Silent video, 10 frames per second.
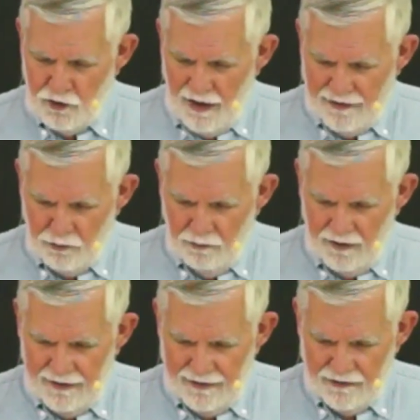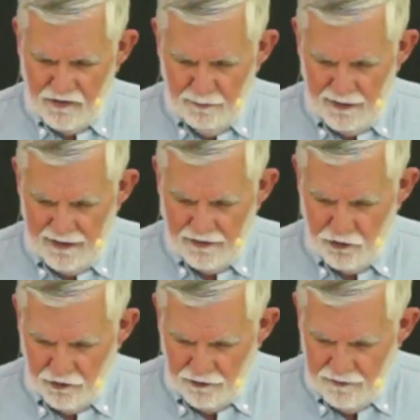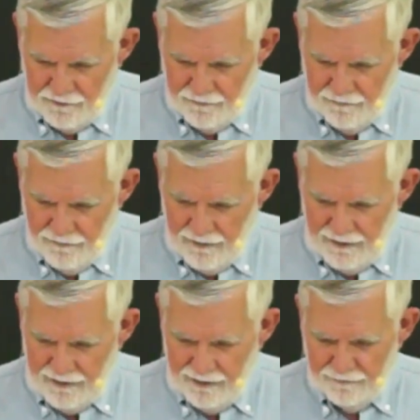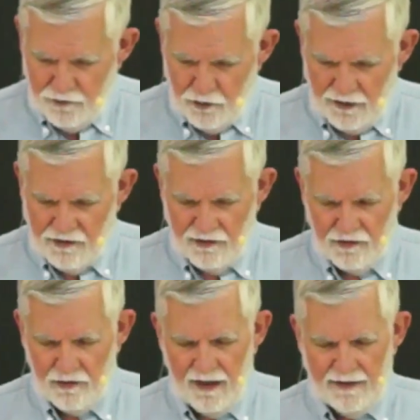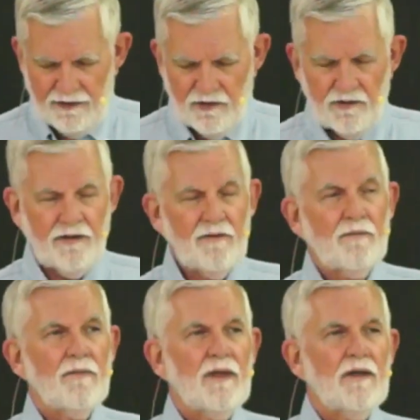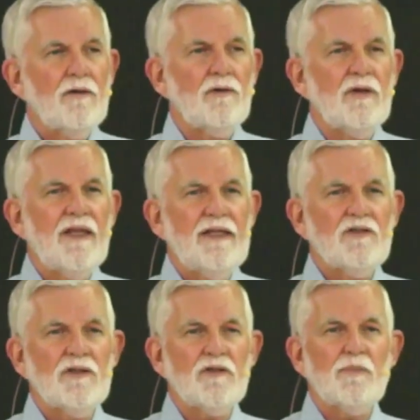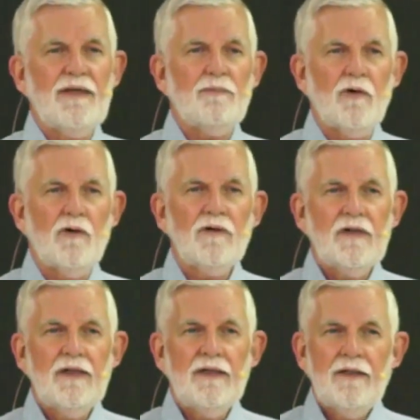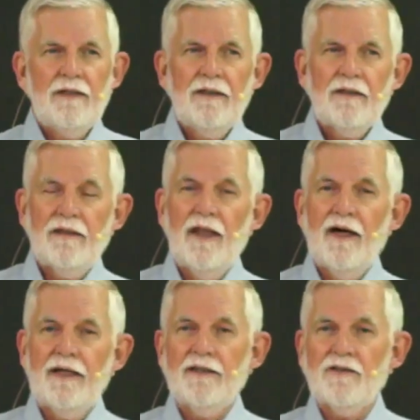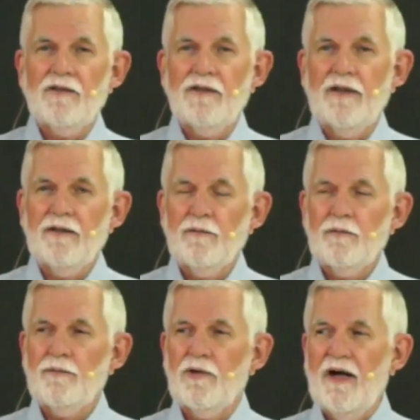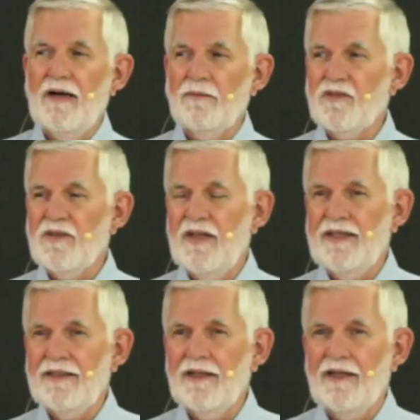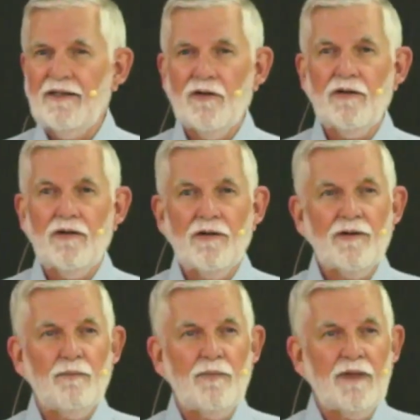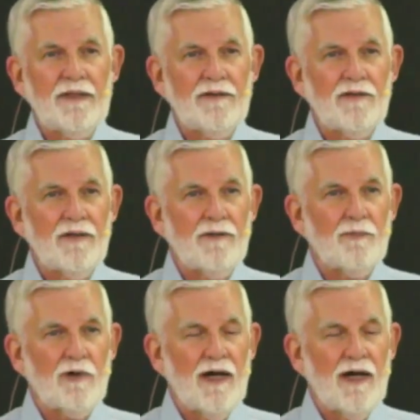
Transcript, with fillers: Joshua is a picture of Jesus Christ who leads his people not into the promised land on earth, but into the